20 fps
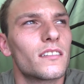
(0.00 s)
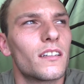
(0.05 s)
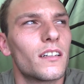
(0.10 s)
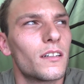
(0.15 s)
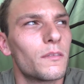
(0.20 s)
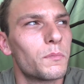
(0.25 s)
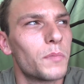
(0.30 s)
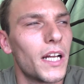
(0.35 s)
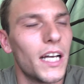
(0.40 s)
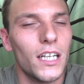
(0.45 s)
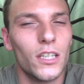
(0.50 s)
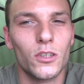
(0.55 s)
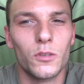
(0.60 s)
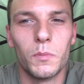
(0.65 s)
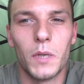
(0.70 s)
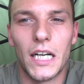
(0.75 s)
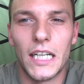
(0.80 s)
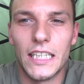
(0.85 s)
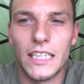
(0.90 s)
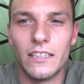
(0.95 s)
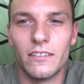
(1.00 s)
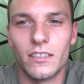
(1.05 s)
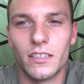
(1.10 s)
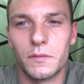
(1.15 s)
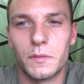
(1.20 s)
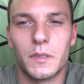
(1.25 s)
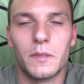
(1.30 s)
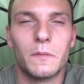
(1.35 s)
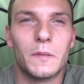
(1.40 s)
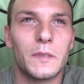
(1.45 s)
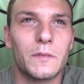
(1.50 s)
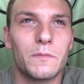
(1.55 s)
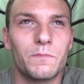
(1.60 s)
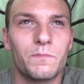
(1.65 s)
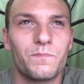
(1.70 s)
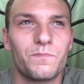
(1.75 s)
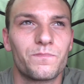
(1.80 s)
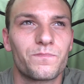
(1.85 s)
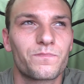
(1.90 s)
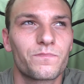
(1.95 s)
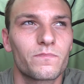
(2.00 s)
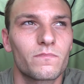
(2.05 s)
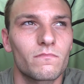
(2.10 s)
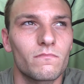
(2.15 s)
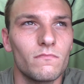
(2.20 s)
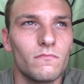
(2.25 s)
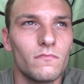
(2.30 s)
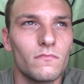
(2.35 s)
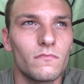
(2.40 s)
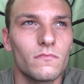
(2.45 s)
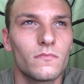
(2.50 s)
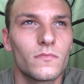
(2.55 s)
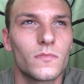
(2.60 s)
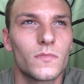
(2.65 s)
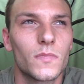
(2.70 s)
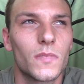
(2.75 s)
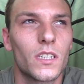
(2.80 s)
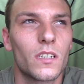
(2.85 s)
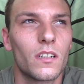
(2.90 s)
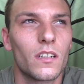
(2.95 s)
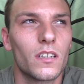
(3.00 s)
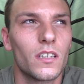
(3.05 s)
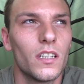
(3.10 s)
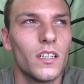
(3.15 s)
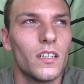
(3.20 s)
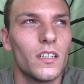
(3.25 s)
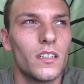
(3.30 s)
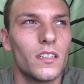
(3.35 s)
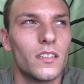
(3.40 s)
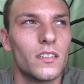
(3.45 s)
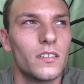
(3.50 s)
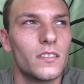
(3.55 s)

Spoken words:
I play it all by ear at the moment. So yeah,